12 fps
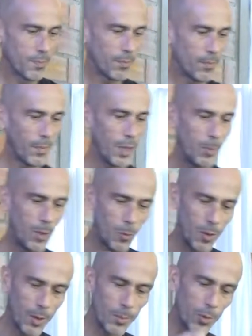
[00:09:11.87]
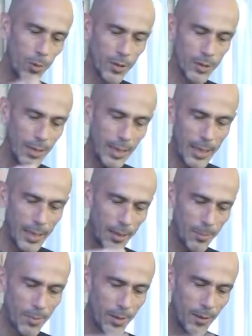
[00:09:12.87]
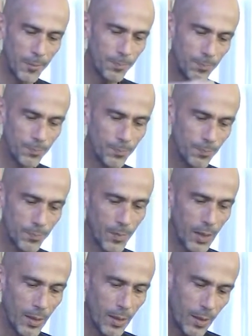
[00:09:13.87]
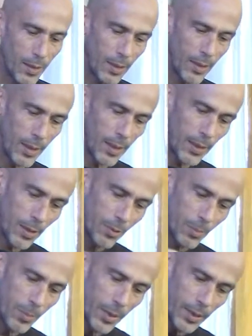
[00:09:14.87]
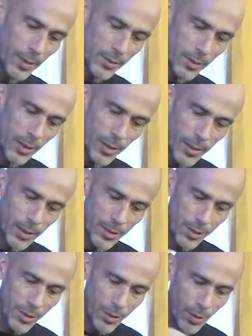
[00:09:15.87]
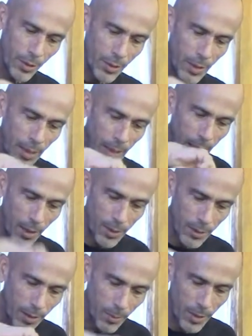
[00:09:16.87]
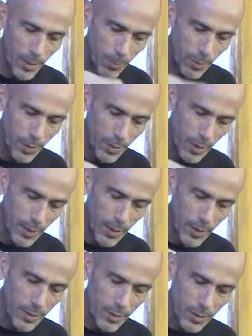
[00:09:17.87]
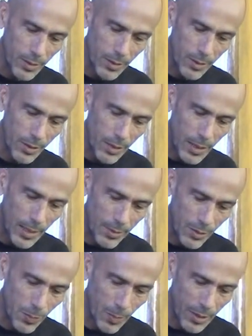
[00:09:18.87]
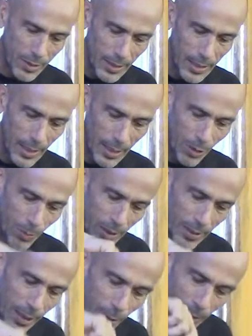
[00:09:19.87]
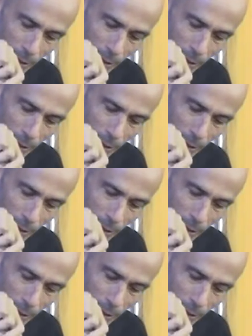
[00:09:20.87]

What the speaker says: Maybe one more time and it'll mix. Oh, I just heard the air come up. It's a good sign. Just mixing it a little bit to help out the